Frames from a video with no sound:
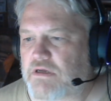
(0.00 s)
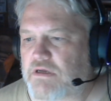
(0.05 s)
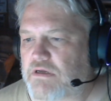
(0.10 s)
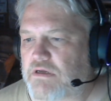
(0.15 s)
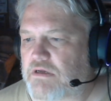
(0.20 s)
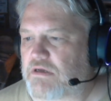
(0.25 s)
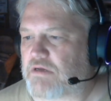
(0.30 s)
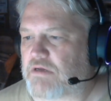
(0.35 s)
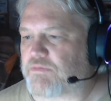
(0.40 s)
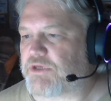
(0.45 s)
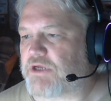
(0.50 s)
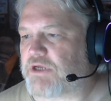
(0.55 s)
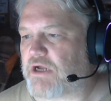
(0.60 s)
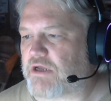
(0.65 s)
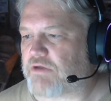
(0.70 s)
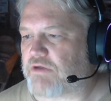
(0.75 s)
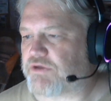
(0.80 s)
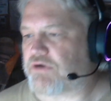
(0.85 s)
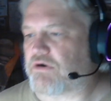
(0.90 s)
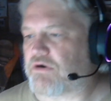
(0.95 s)
I mean,
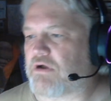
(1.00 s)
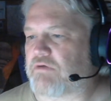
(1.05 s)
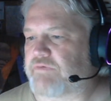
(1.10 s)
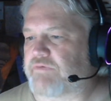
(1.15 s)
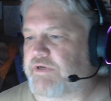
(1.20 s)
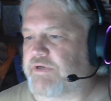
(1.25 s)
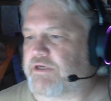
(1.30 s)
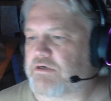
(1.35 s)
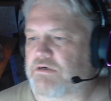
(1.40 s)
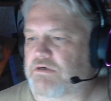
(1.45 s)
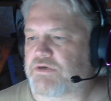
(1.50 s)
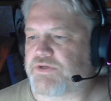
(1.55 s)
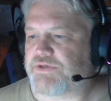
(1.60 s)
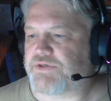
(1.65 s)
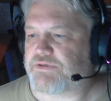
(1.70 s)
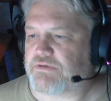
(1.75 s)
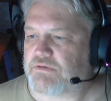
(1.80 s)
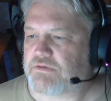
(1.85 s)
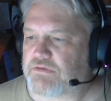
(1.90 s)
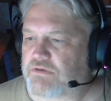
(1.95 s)
you're all
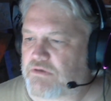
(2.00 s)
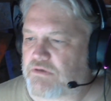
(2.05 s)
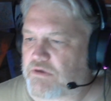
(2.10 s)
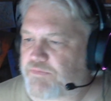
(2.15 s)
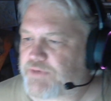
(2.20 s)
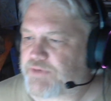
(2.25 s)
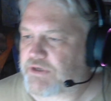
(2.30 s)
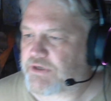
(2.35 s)
readers. You all pick